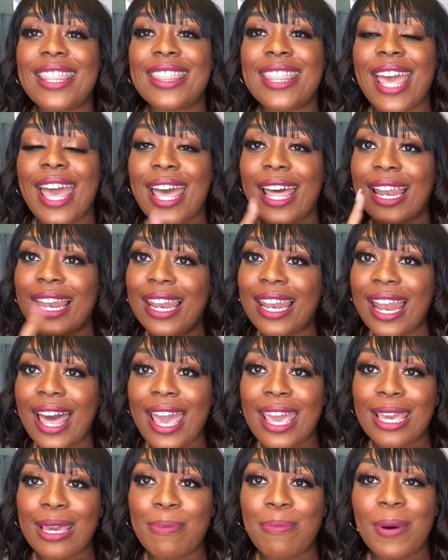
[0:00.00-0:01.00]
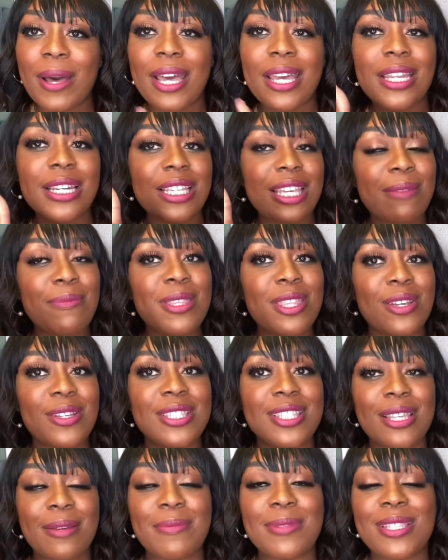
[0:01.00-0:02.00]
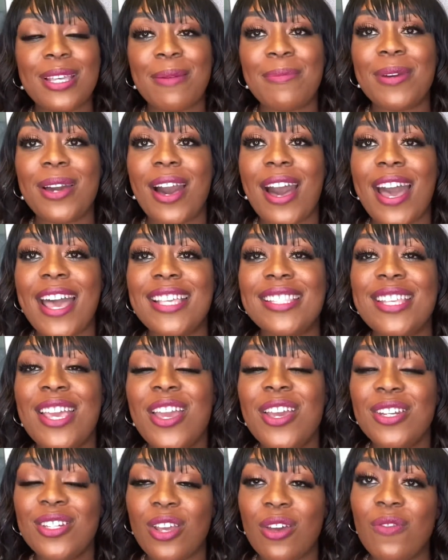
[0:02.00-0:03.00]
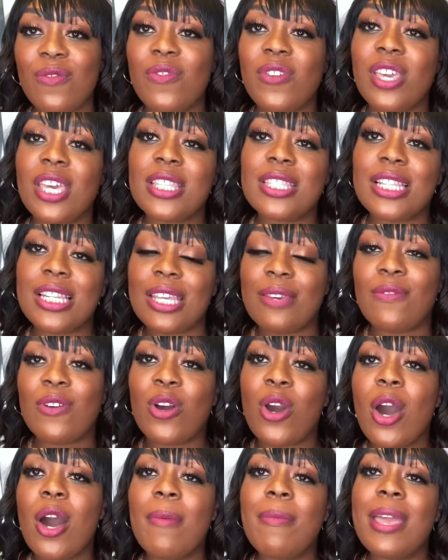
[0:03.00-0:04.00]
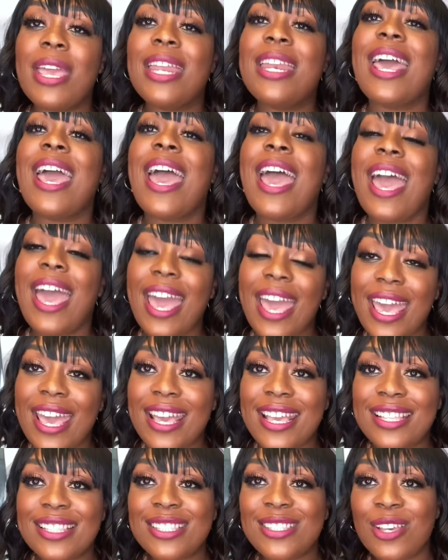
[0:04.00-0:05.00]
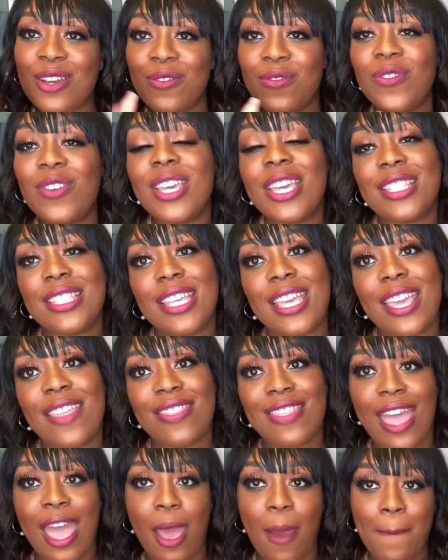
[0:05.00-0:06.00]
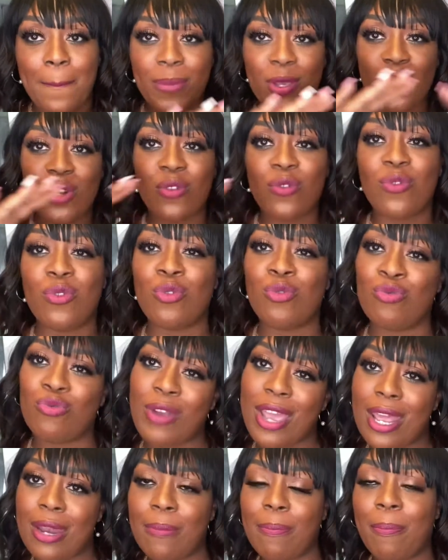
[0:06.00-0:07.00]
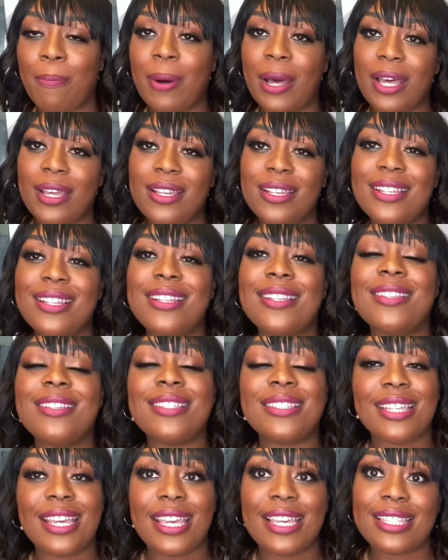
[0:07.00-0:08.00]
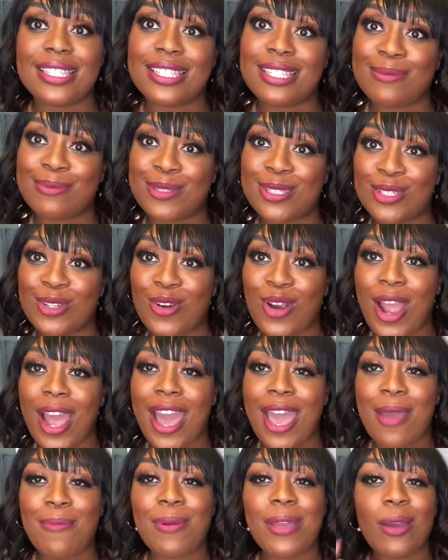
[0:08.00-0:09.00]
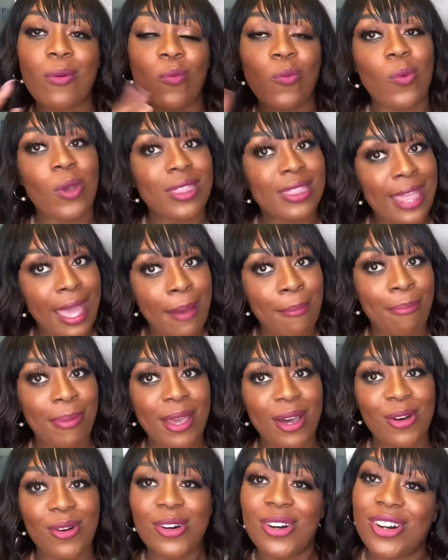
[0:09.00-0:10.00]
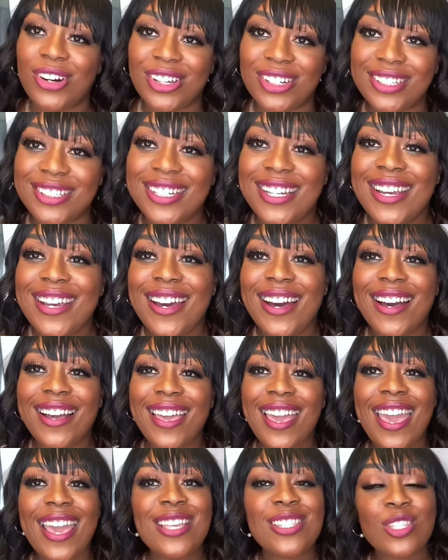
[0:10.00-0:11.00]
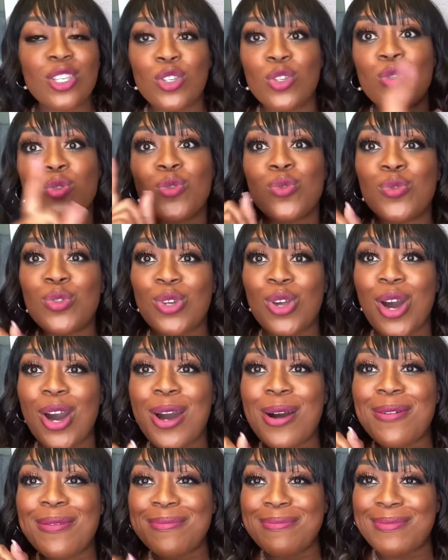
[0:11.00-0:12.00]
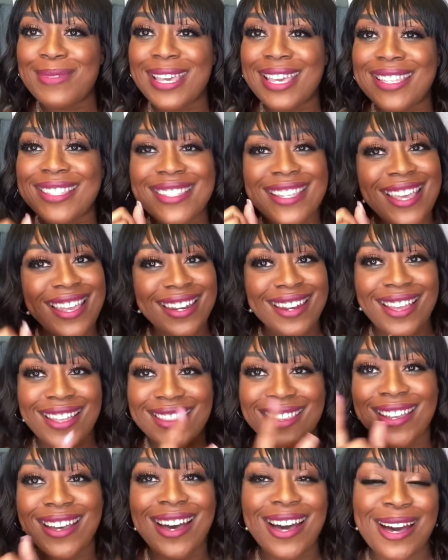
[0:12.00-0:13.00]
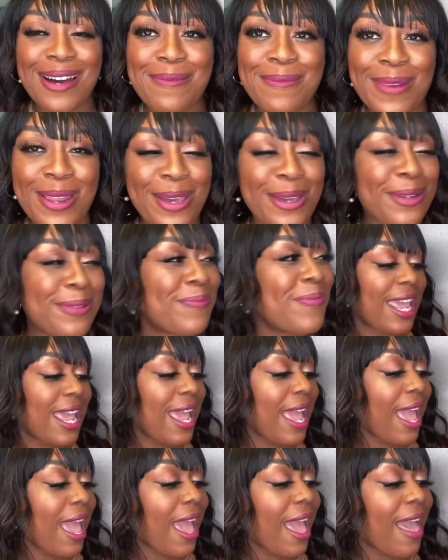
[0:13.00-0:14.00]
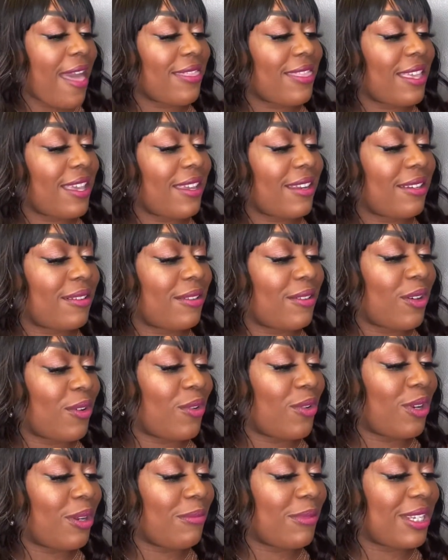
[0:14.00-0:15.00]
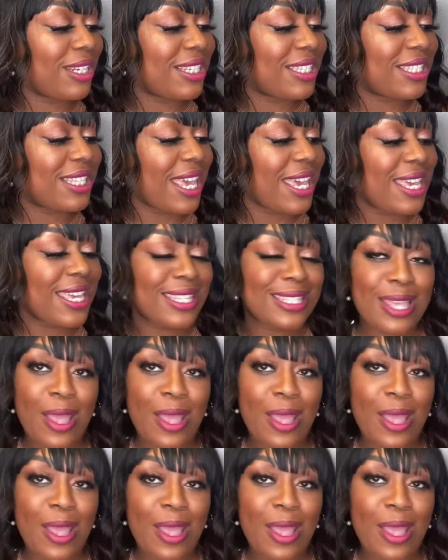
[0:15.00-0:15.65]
that like button. Give me those thumbs up, guys. Don't forget to leave a comment. And don't forget to hit that beautiful red button saying subscribe with that bell on. Okay, so you do not miss another upload. And then what I'm gonna say is,